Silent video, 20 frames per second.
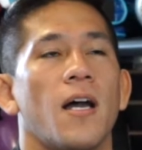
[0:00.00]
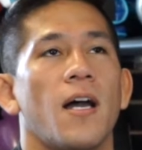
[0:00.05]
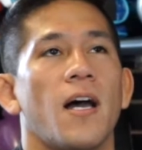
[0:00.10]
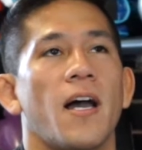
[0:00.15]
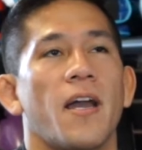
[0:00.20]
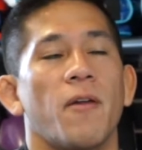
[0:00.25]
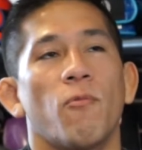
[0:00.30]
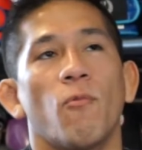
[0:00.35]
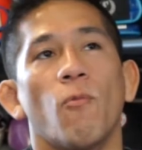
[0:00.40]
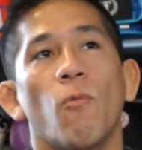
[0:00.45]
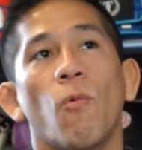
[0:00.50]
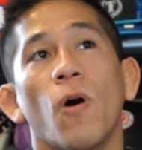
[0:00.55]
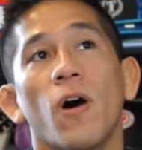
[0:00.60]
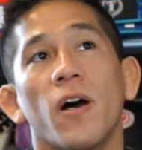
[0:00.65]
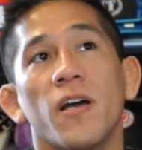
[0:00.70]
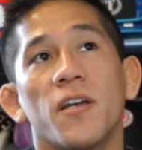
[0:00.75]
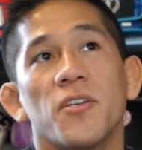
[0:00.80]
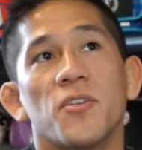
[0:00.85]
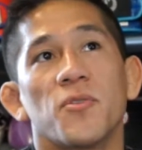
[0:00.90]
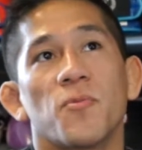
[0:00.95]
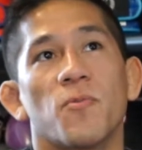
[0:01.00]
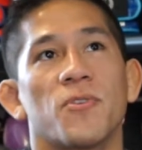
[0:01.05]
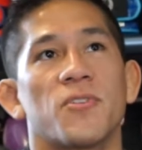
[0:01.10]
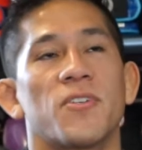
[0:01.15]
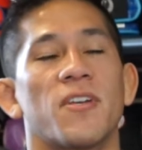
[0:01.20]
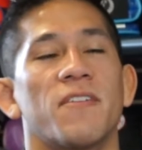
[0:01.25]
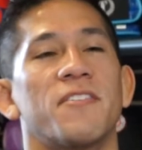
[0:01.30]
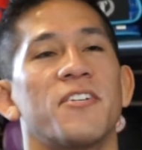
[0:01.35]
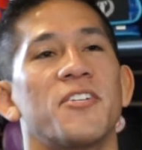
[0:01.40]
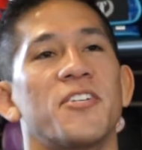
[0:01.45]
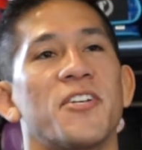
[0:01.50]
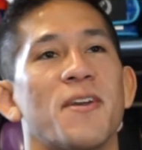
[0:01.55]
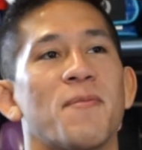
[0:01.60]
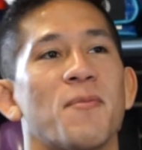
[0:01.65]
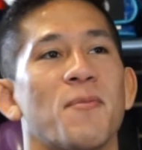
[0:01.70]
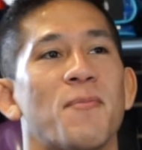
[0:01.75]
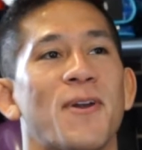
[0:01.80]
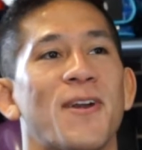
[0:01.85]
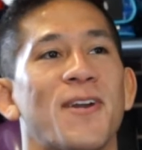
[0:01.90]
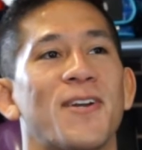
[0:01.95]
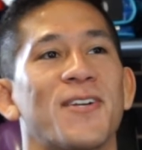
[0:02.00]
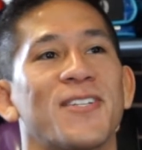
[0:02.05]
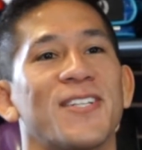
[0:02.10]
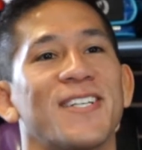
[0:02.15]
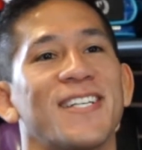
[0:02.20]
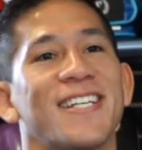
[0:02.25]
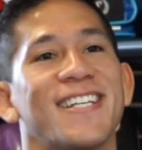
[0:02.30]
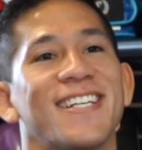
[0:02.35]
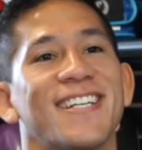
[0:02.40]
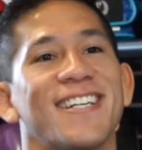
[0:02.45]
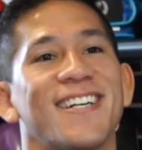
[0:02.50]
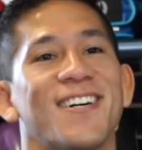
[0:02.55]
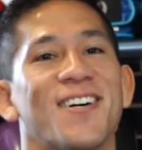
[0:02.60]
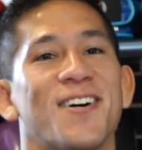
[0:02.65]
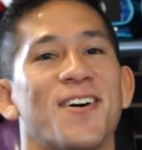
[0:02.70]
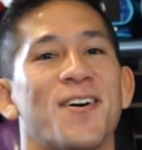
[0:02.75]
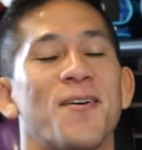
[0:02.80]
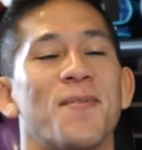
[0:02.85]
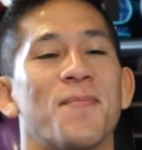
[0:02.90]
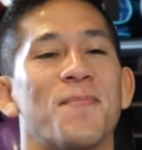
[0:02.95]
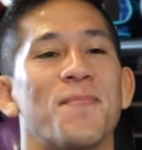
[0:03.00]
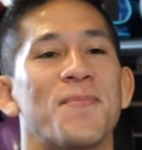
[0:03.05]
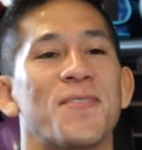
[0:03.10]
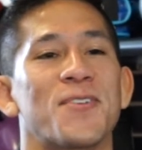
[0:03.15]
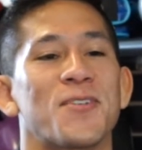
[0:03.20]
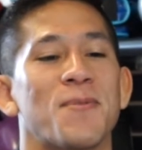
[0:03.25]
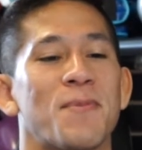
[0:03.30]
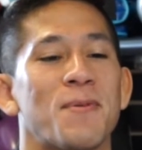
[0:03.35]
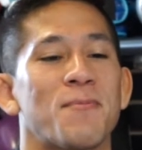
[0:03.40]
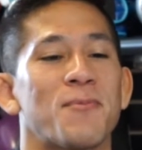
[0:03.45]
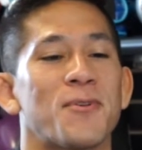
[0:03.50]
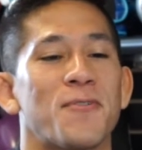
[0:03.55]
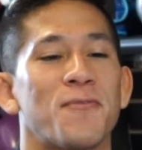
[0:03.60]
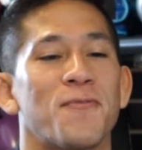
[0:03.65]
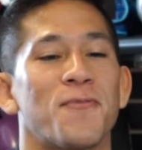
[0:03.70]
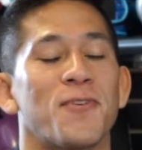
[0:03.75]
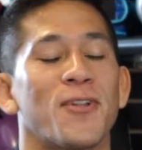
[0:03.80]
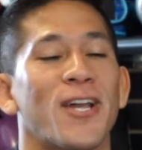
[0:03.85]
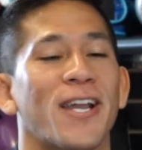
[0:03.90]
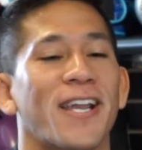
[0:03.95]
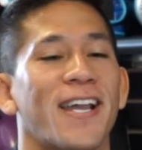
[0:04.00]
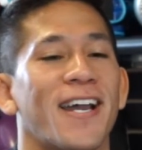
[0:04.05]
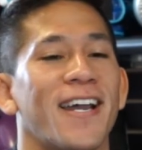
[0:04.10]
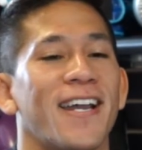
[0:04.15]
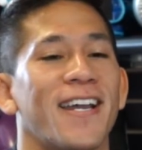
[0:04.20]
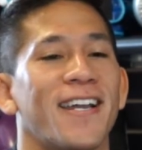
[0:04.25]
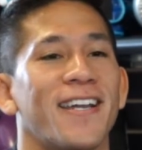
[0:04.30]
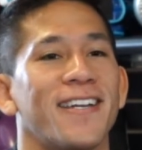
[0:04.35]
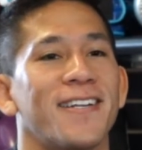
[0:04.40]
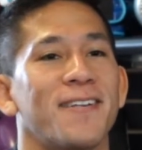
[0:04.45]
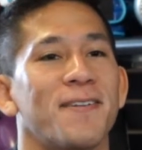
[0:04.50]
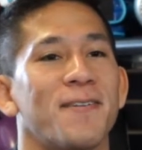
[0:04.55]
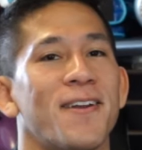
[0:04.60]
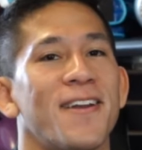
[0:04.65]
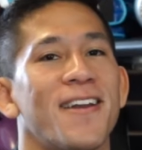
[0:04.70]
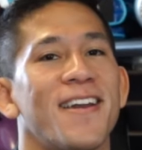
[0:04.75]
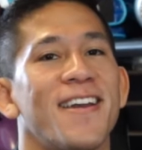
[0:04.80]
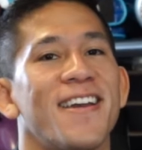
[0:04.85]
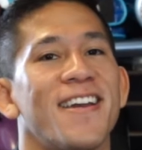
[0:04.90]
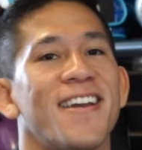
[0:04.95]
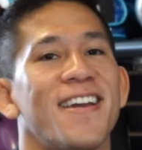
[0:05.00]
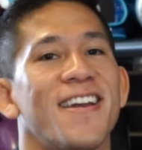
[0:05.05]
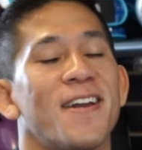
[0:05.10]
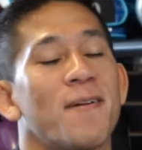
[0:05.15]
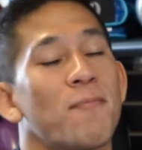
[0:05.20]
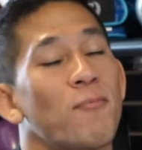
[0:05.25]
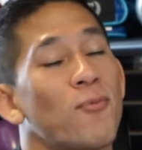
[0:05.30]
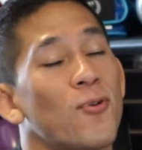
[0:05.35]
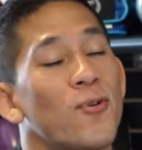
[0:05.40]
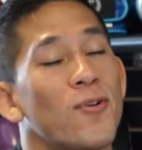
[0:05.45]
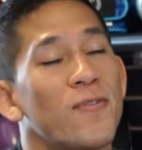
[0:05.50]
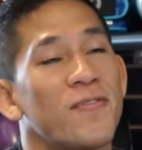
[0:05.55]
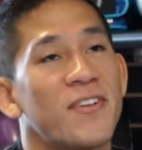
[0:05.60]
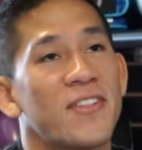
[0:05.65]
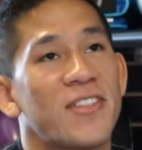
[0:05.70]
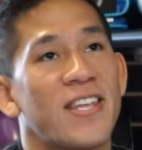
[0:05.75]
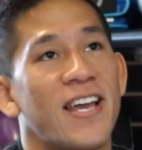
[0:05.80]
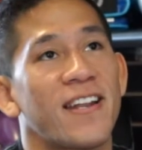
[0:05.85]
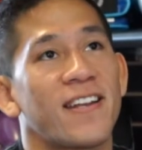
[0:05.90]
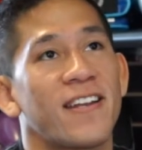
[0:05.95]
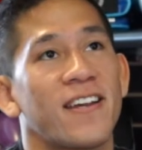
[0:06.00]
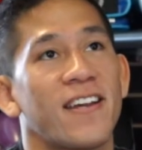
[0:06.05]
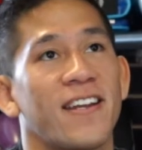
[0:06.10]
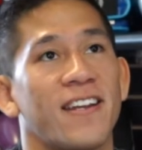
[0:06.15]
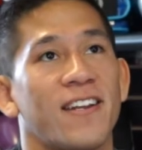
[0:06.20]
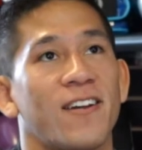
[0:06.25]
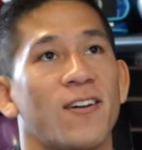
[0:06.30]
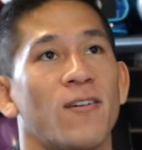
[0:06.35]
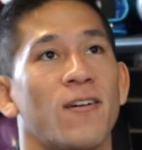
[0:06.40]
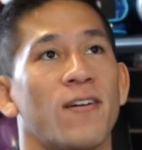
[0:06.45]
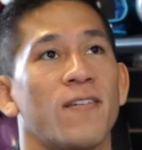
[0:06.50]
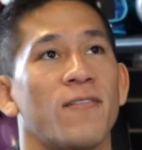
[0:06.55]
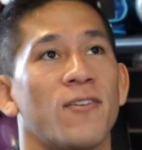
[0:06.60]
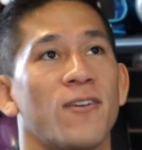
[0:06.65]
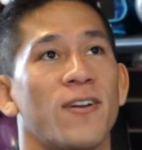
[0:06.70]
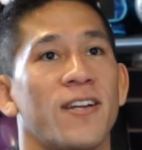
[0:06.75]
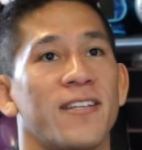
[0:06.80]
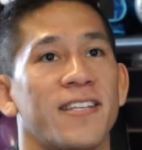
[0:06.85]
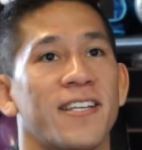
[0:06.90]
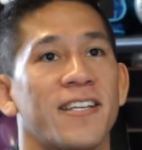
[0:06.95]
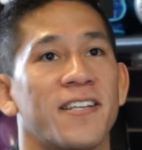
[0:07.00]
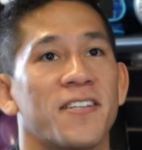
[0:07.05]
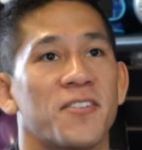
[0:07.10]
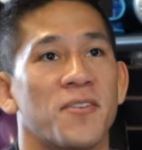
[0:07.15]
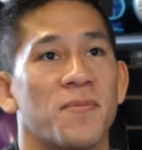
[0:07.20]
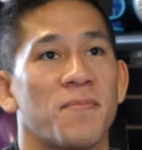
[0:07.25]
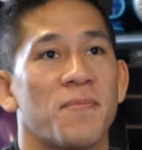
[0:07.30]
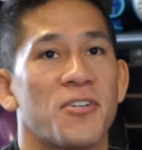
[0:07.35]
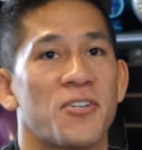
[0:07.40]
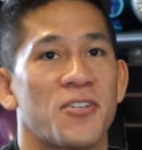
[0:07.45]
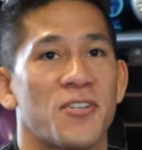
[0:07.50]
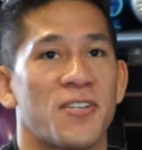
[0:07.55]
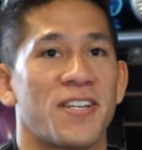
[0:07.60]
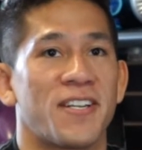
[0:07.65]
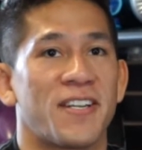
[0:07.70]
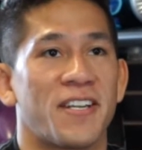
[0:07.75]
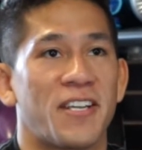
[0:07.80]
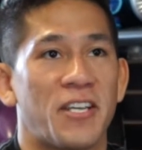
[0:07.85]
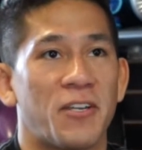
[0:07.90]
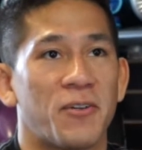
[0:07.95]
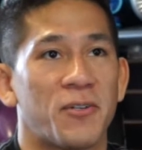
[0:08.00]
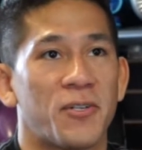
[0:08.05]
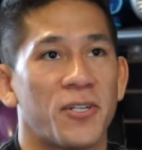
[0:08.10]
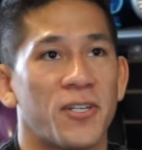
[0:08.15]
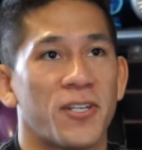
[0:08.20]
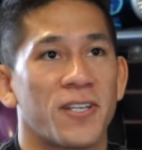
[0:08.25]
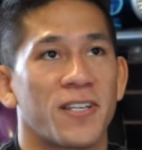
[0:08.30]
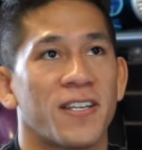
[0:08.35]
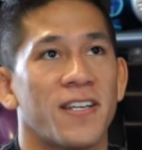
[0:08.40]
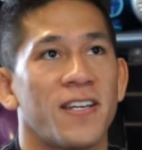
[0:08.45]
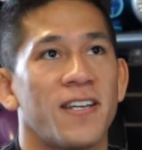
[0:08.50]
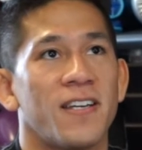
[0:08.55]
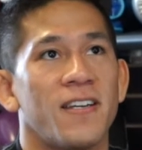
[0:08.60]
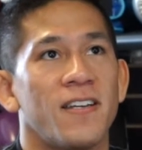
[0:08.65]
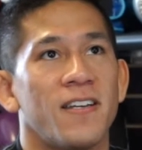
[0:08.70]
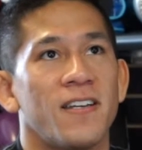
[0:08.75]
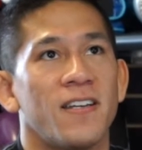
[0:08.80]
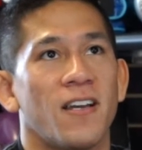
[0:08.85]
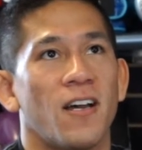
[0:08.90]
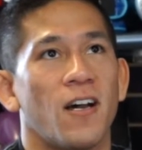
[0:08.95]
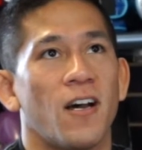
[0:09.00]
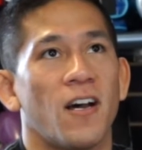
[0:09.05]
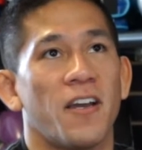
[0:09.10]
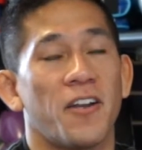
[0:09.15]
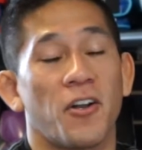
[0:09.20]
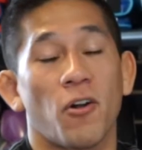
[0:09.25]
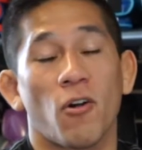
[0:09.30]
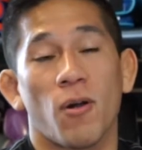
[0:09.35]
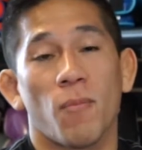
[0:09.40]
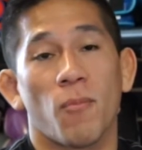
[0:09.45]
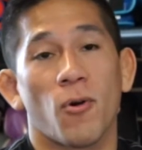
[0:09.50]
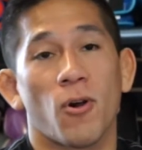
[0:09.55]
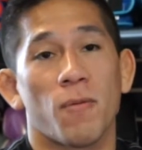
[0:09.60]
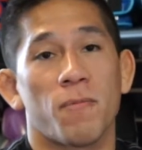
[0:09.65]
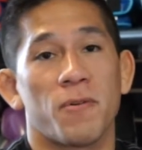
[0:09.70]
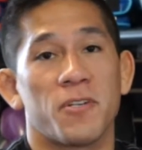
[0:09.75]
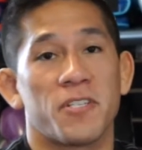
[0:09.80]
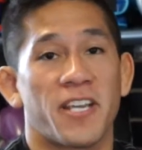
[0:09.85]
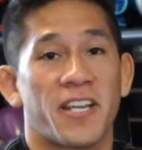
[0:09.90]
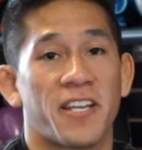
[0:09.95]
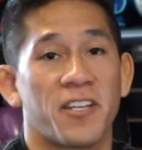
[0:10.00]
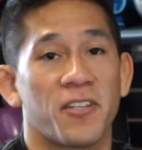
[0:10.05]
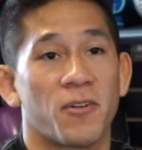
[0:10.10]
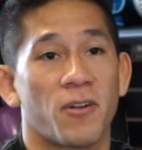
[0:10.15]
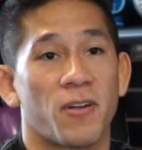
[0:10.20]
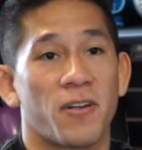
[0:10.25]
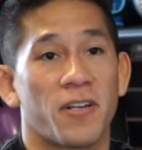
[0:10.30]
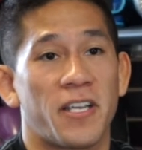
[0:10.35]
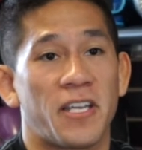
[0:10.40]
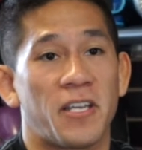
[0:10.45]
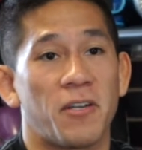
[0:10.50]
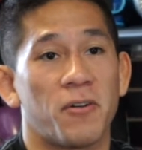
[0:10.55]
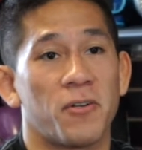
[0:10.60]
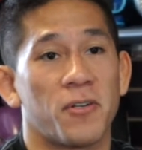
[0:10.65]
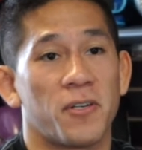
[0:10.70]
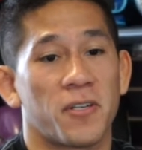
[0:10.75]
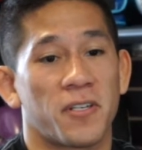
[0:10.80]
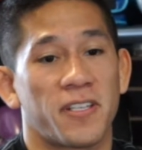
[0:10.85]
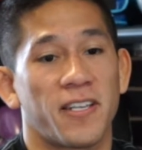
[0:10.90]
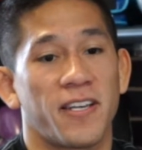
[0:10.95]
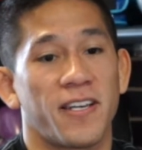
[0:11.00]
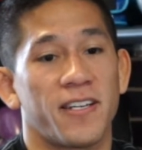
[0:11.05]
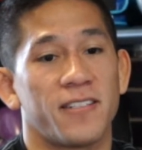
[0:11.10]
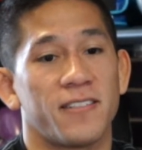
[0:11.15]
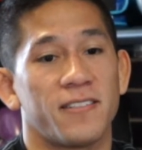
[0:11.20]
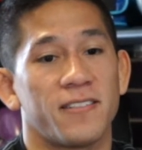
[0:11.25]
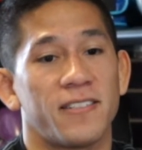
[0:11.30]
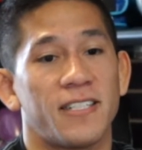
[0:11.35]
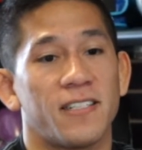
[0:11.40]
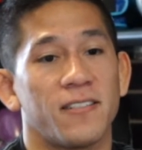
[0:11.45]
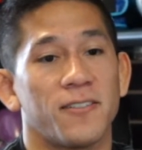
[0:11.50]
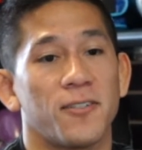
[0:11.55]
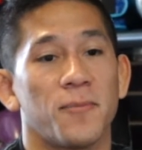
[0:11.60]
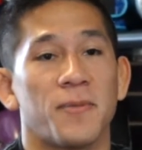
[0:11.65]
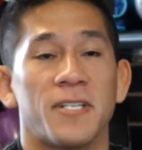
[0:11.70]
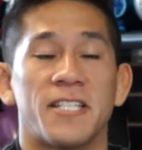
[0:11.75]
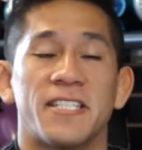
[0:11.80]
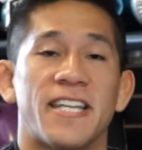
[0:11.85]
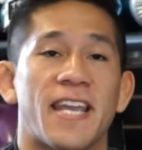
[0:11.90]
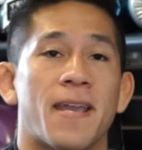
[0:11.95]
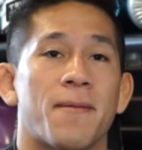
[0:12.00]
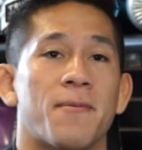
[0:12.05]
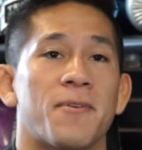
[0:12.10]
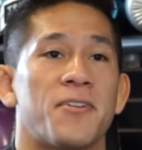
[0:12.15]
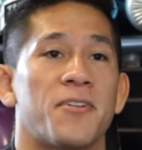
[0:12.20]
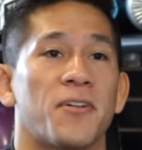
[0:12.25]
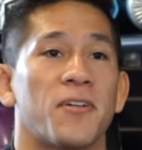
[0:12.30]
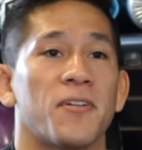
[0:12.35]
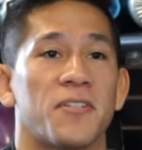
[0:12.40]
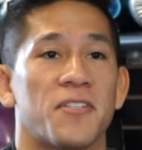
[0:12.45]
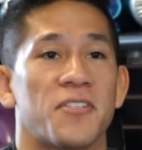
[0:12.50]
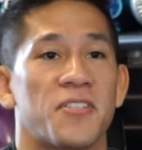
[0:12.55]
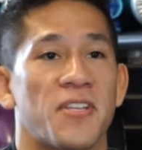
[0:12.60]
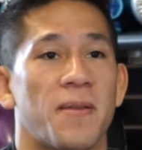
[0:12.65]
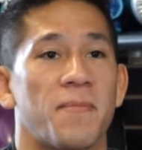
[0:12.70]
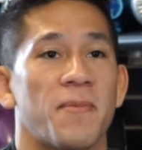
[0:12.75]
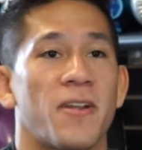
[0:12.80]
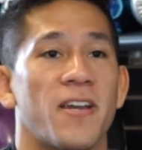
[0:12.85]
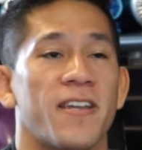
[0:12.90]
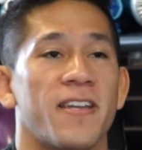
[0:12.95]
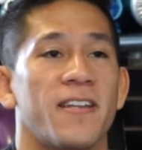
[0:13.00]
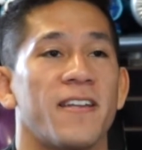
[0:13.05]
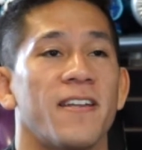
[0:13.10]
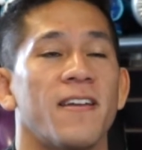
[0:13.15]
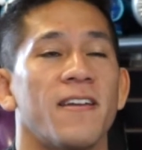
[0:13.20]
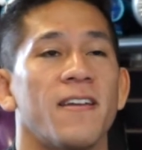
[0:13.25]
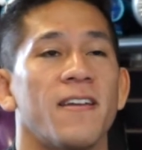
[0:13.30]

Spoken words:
I was 170 champ, apparently. Some people didn't feel like I proved it that night. However, I think a submission and a heel hook, an arm bar in particular, and a heel hook that did a little bit of damage all in the same night